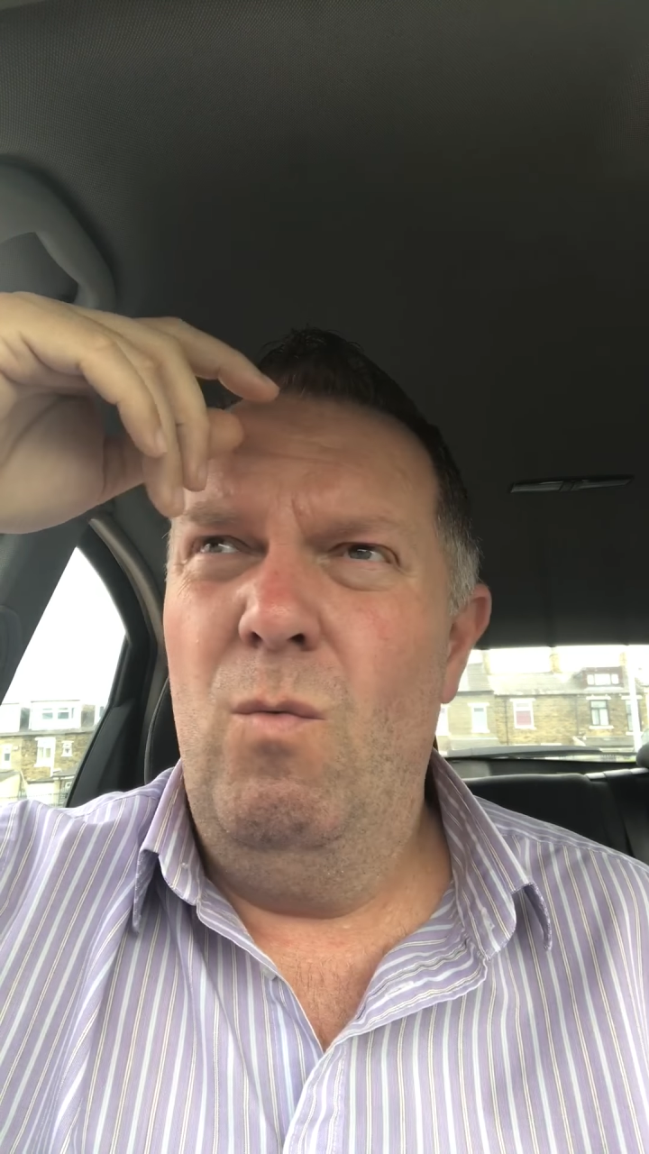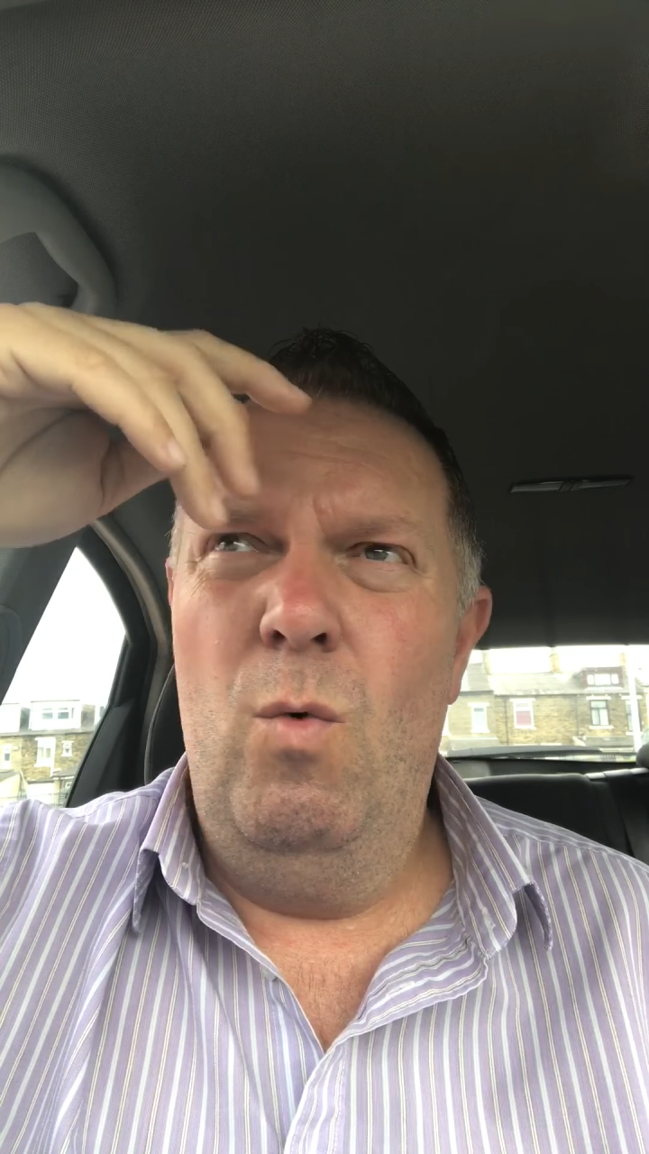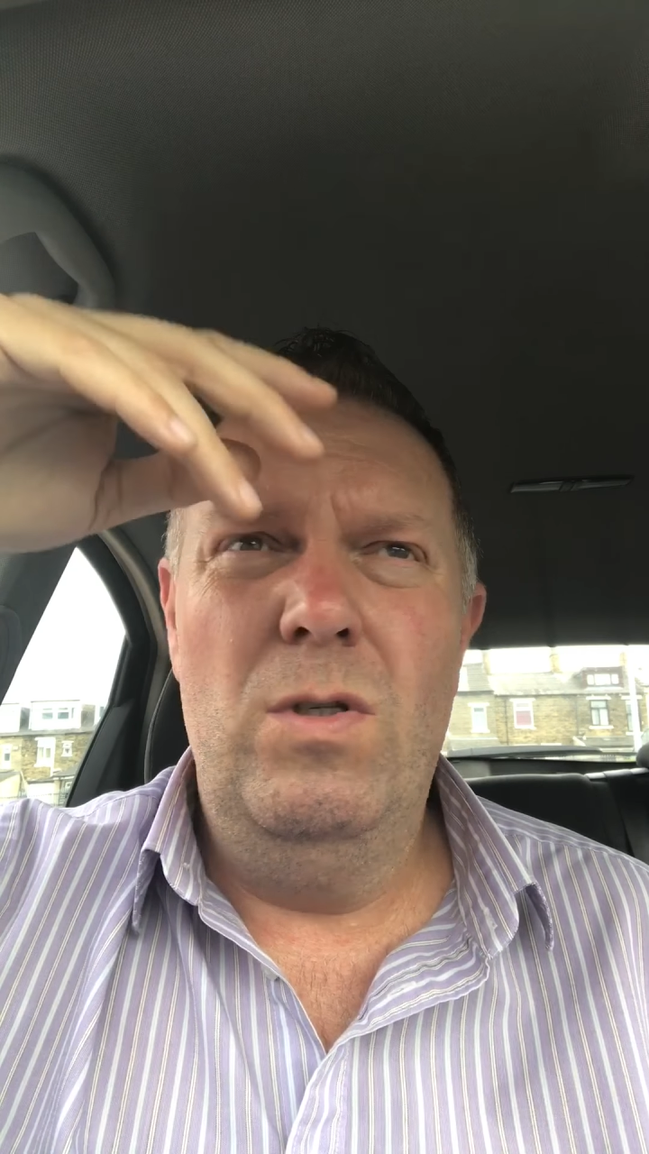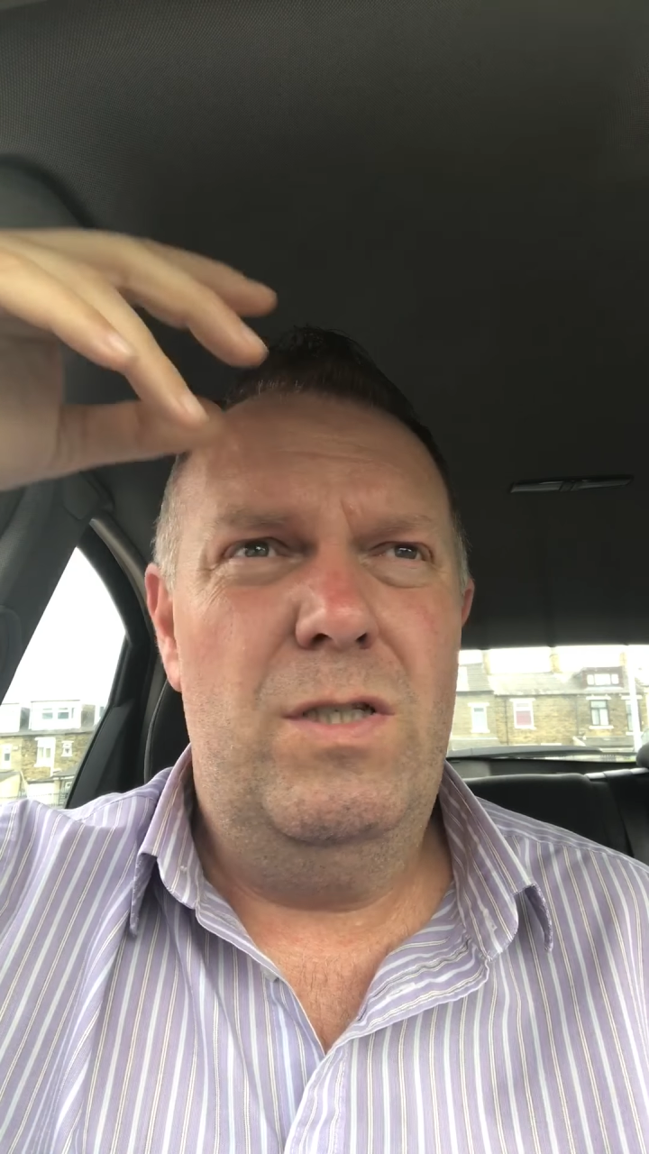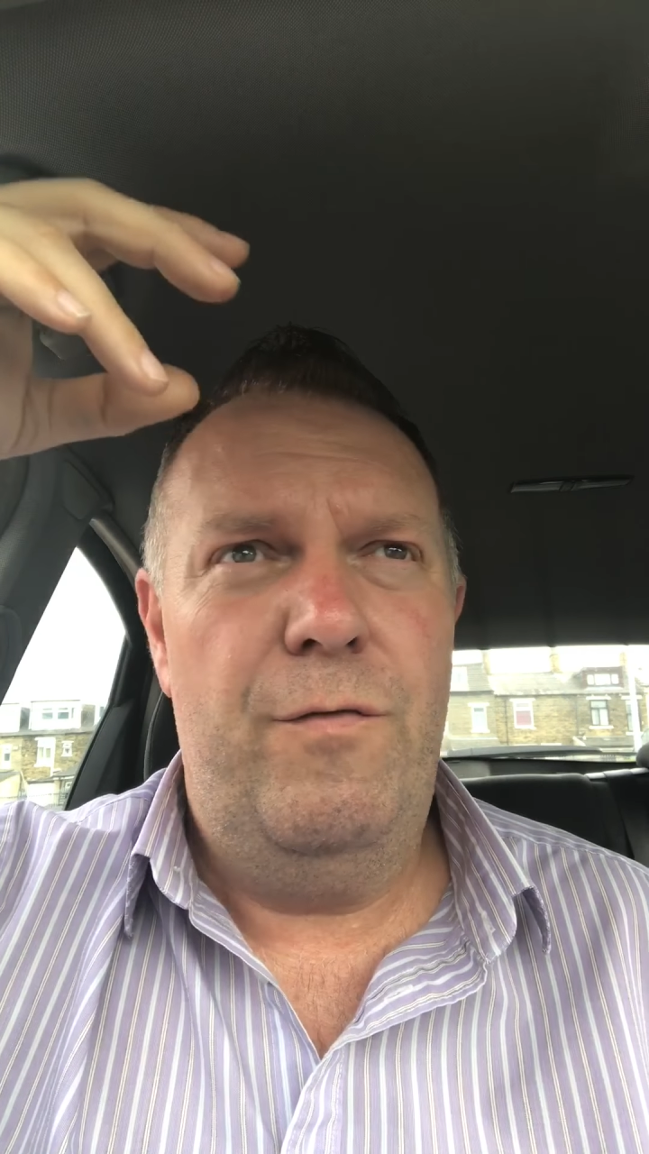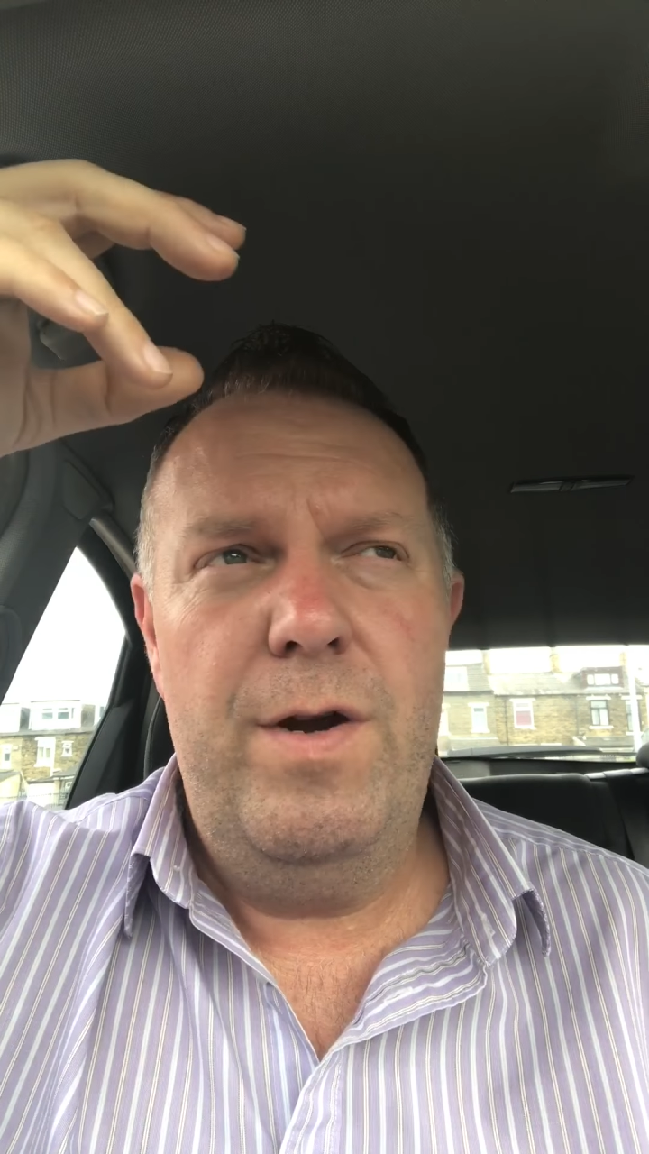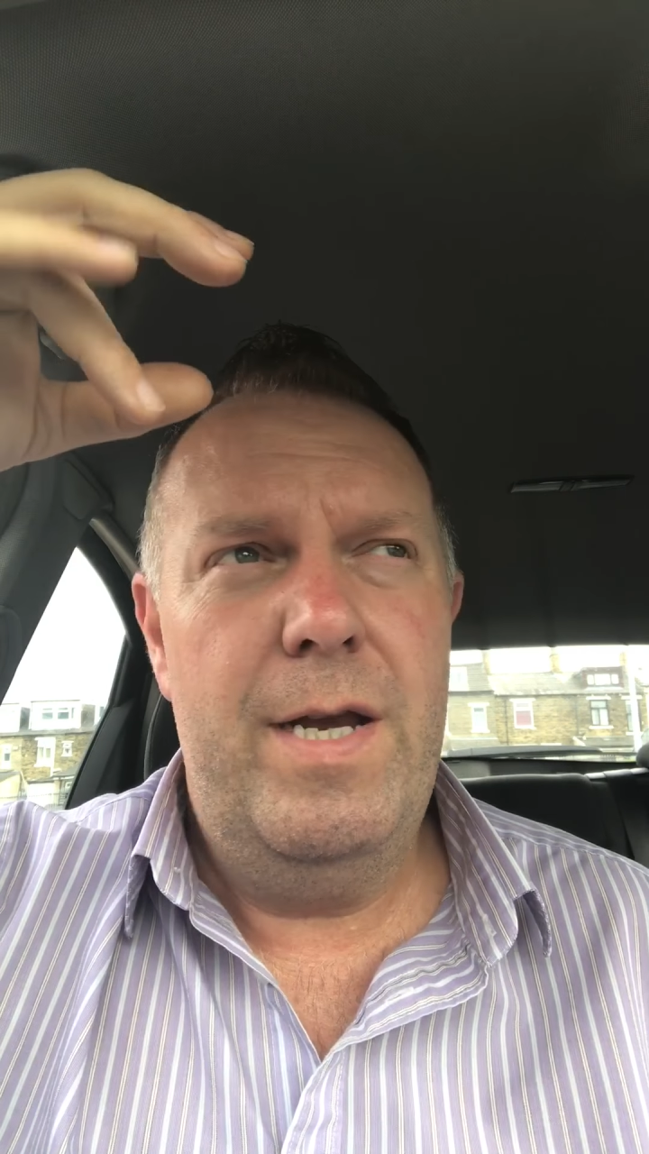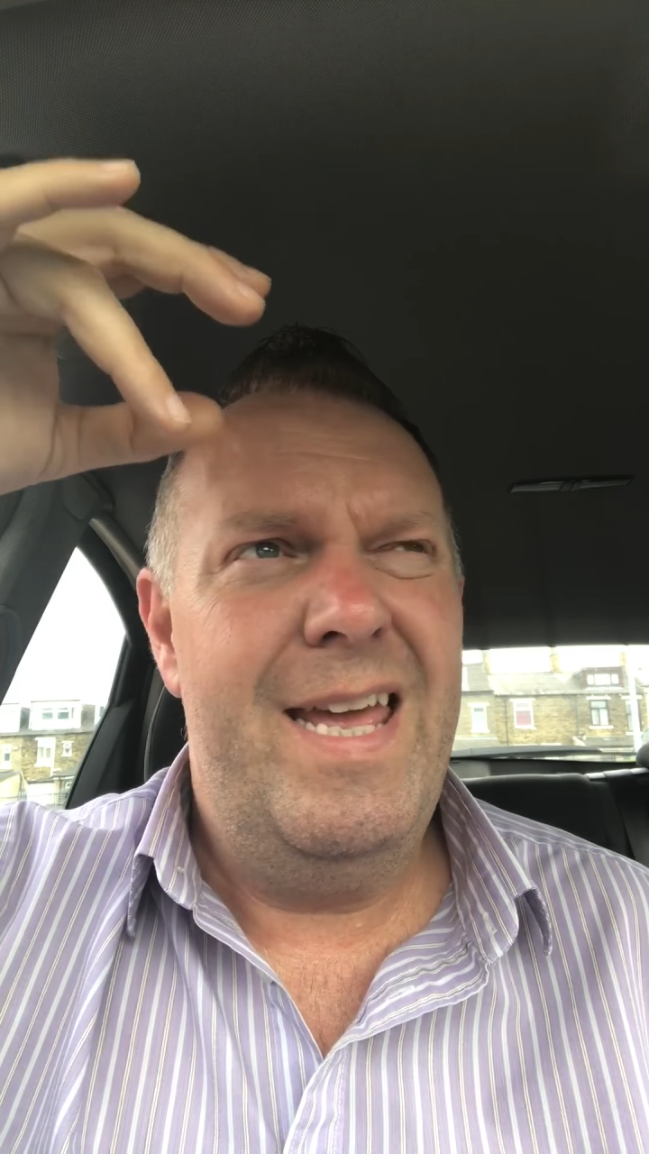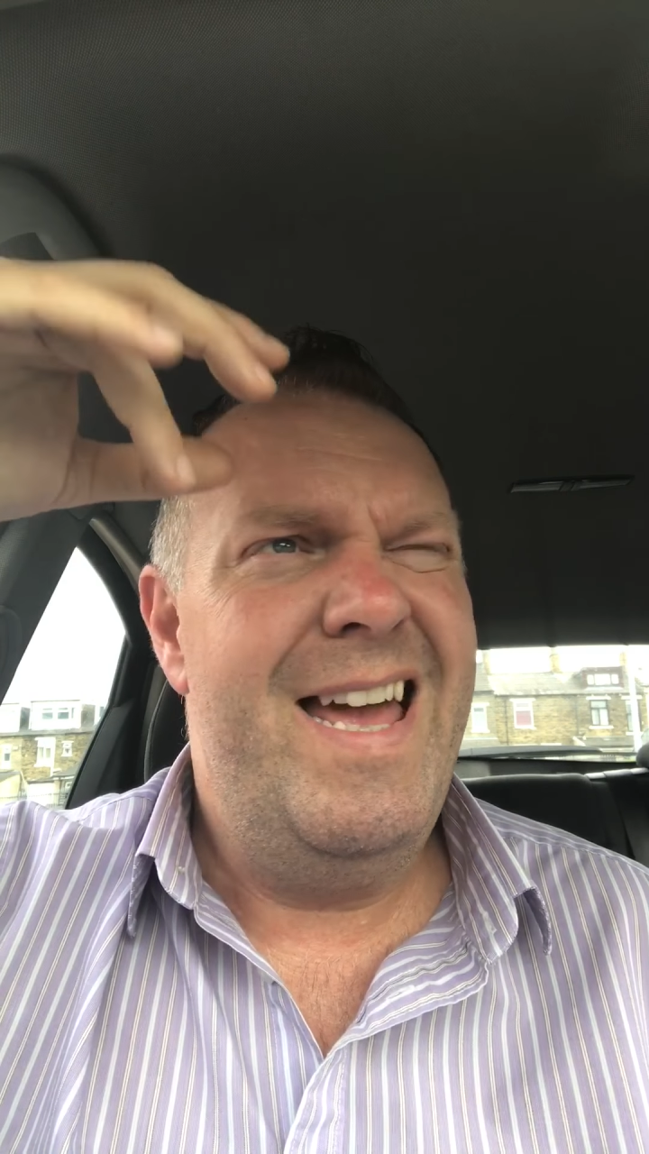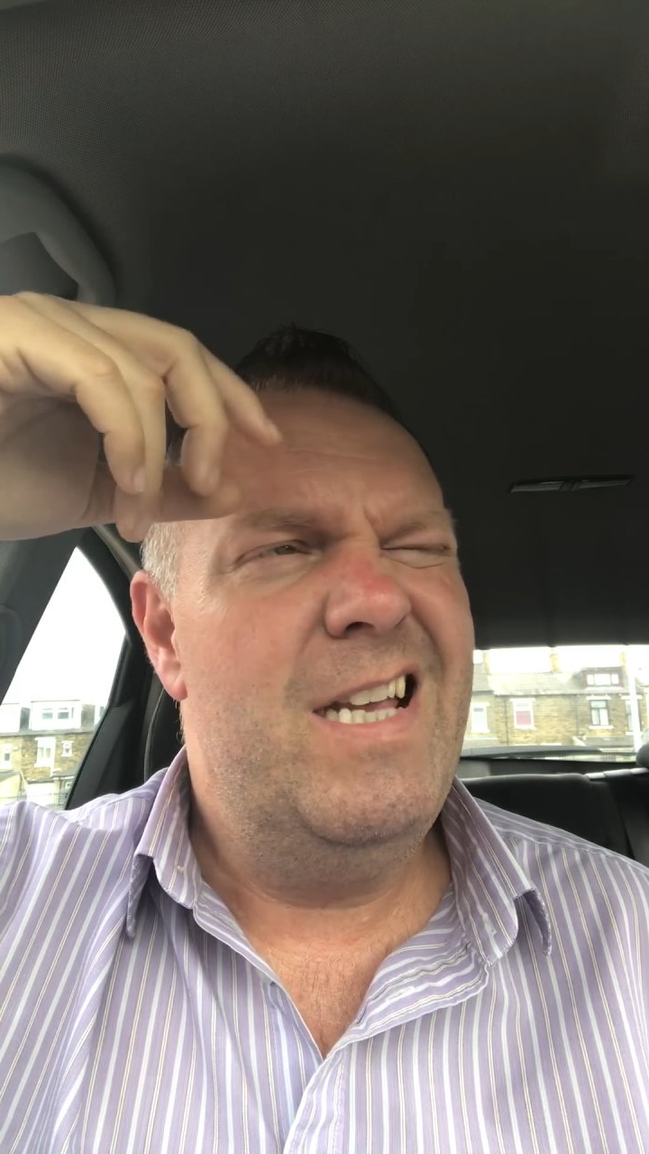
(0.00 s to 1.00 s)
1 to
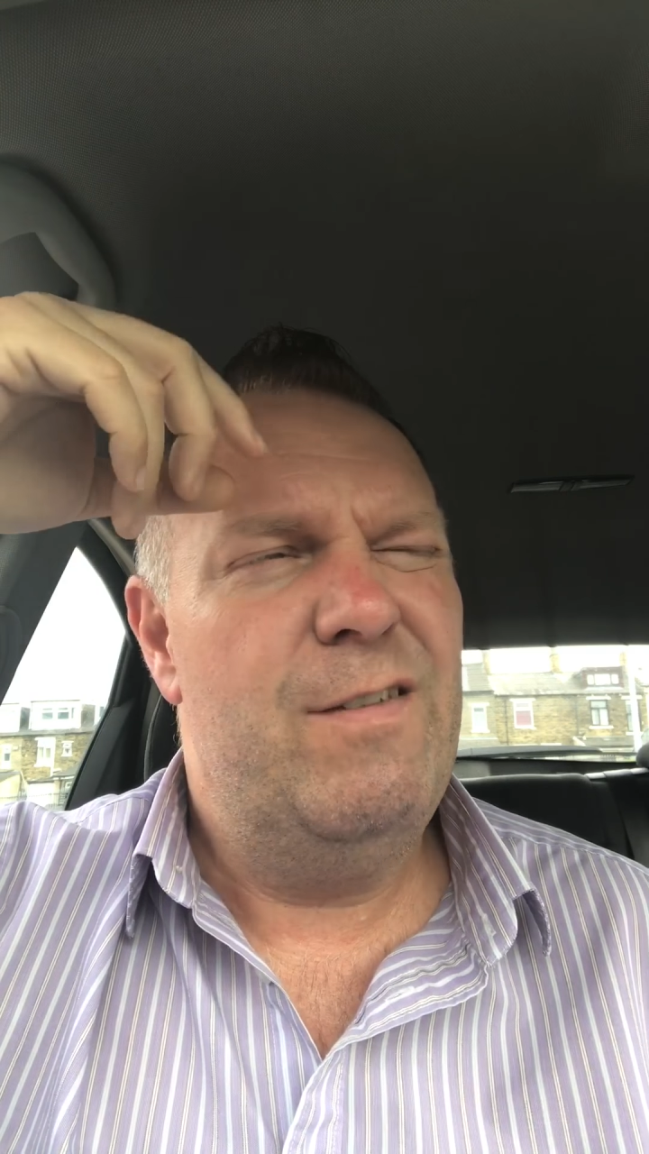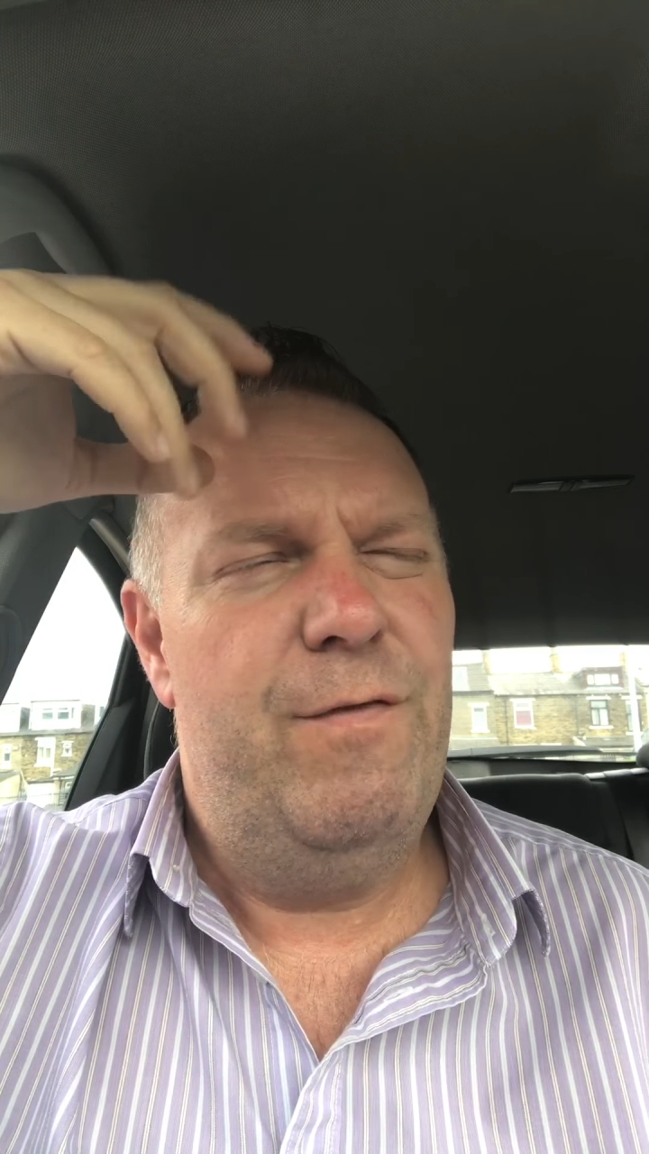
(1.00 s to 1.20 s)
3 days,